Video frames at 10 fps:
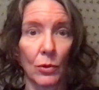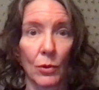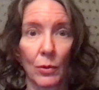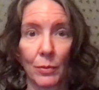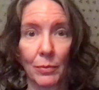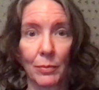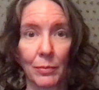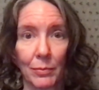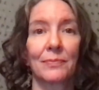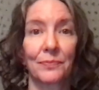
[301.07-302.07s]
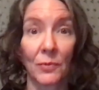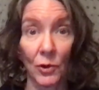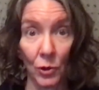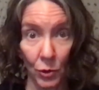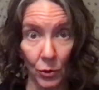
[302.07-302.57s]
You go by.
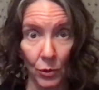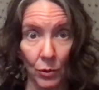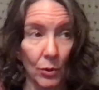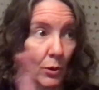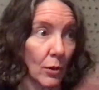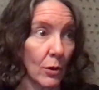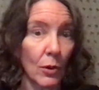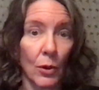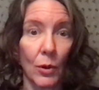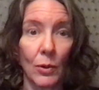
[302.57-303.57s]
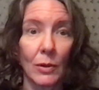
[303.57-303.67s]
You go